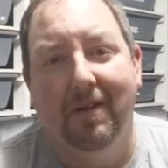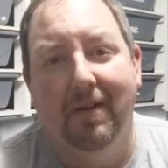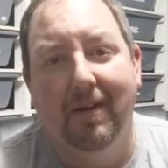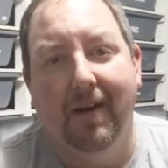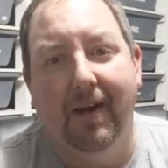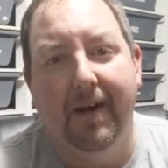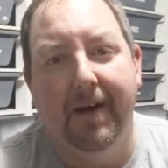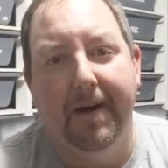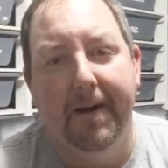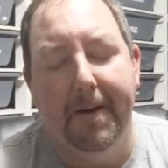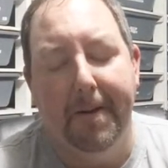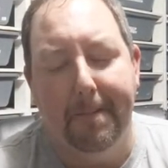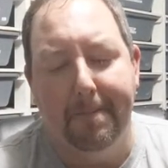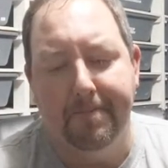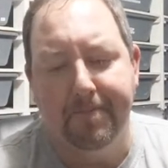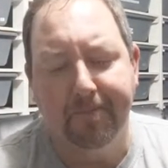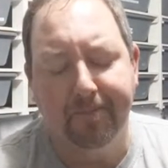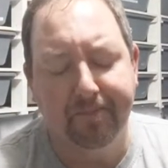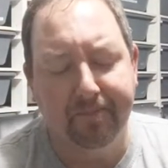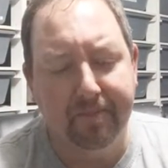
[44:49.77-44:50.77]
Um,
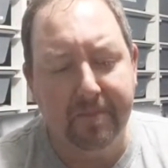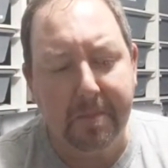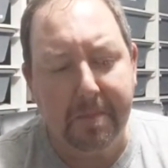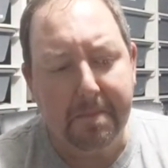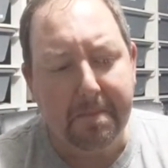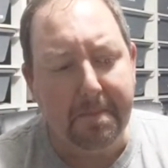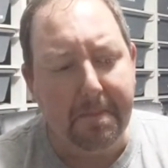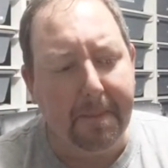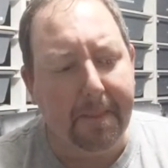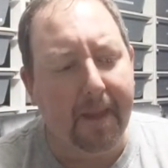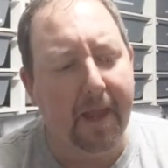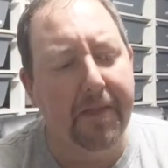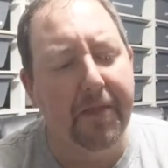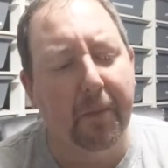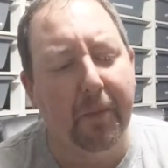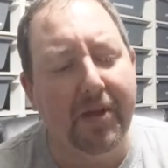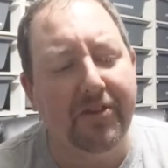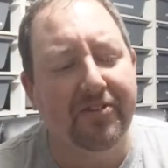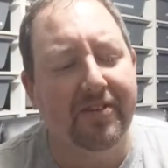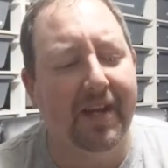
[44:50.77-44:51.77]
and the
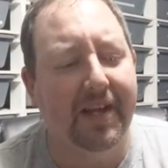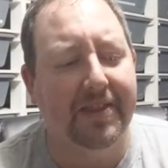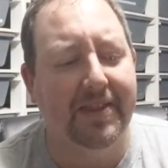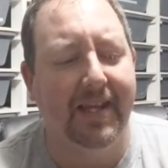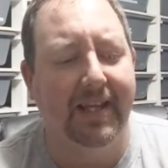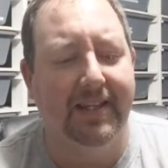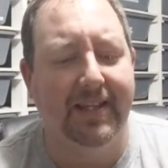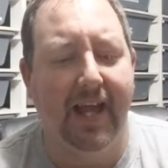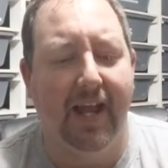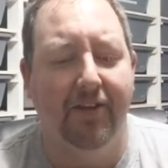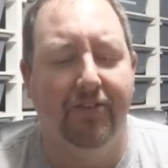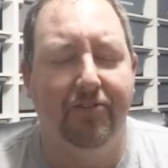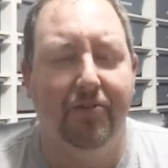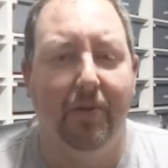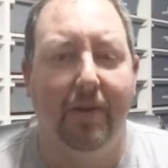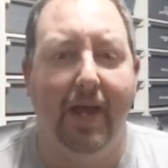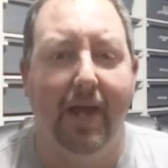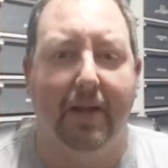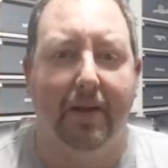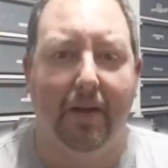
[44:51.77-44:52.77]
reason I think that is so,
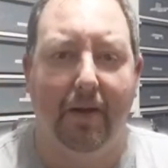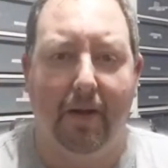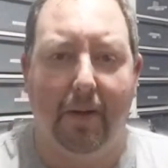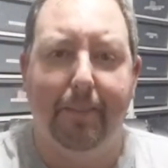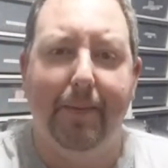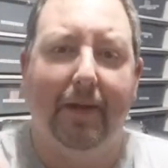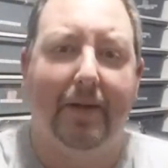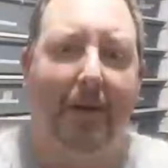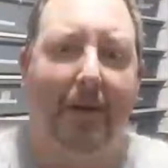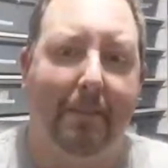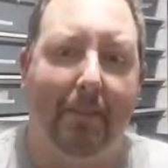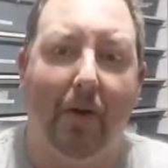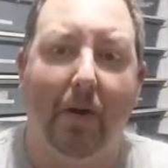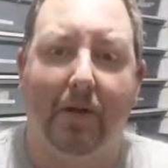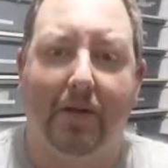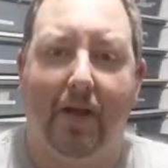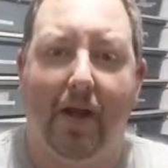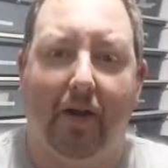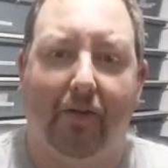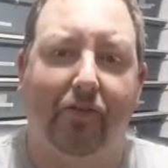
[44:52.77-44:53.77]
like, I'll pick on Martok.